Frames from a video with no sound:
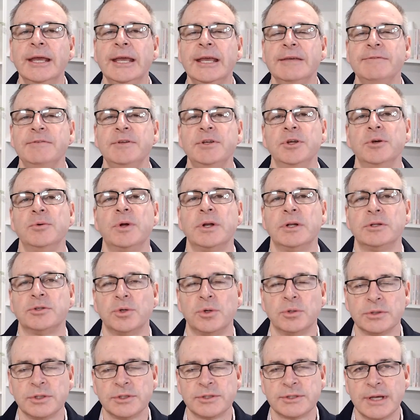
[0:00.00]
if you do want to
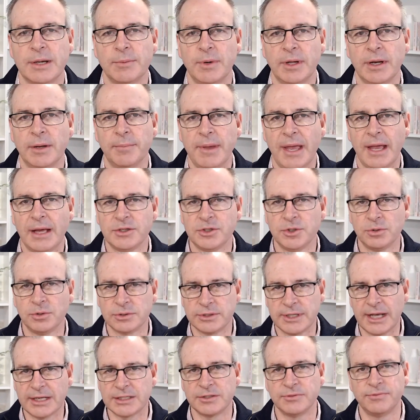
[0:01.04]
talk to someone about your
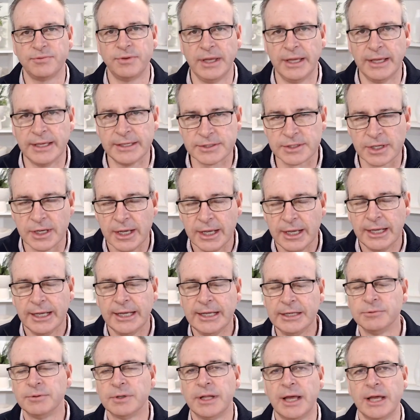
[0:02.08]
tax affairs
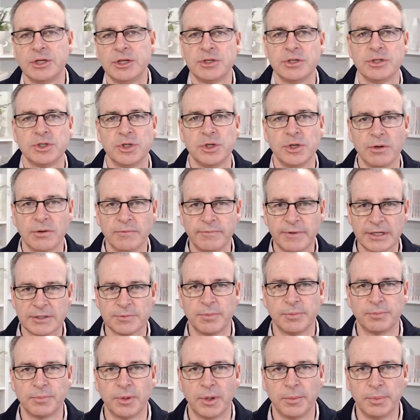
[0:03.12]
in relation to your
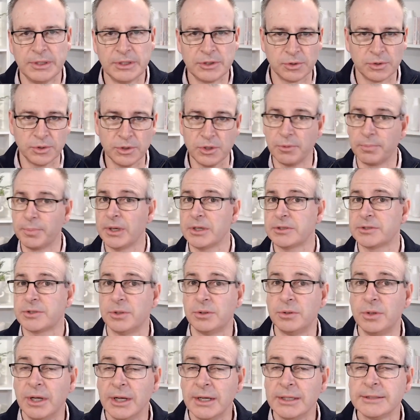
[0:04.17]
investment properties or your
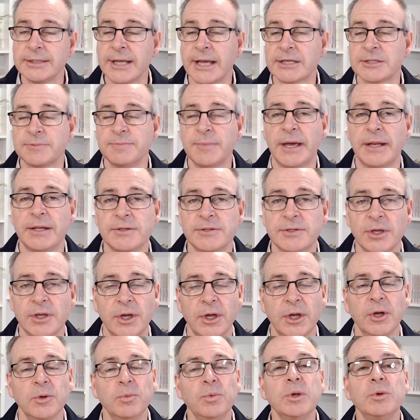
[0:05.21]
personal tax matters,
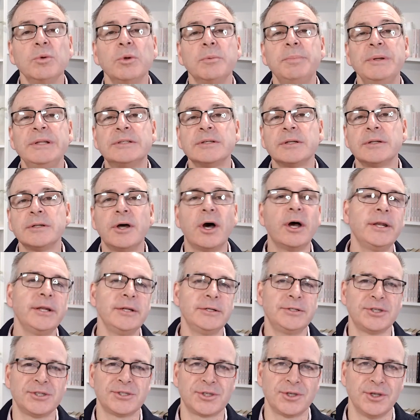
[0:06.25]
we would be delighted
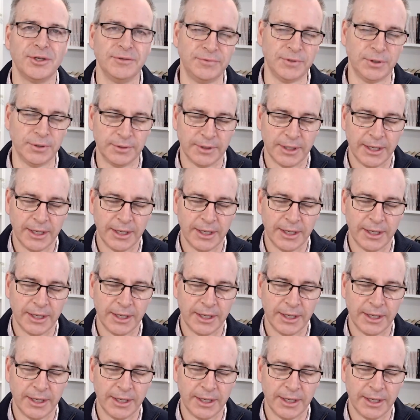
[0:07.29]
to serve you.